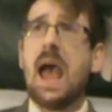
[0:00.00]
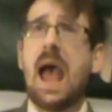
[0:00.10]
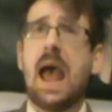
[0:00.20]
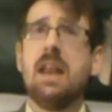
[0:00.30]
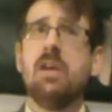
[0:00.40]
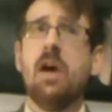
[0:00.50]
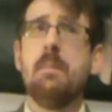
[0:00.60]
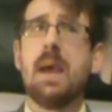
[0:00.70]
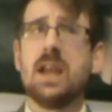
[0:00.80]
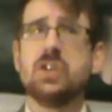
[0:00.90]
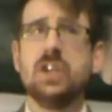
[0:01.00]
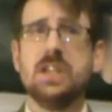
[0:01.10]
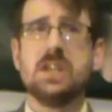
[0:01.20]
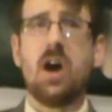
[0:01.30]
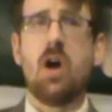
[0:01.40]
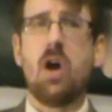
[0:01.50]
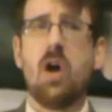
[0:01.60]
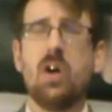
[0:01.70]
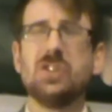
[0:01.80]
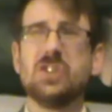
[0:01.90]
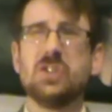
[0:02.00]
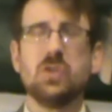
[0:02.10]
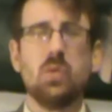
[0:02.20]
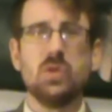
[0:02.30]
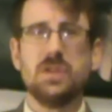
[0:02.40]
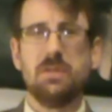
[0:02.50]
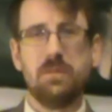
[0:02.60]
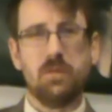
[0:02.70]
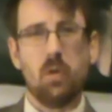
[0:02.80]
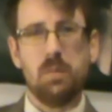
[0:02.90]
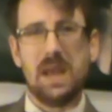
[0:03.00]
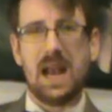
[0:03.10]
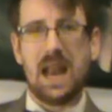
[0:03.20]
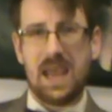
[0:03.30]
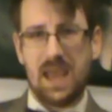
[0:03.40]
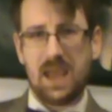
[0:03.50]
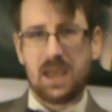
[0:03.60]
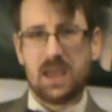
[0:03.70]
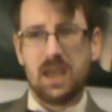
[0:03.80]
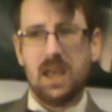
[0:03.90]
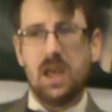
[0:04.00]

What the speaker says: And her matches are sort of formulaic,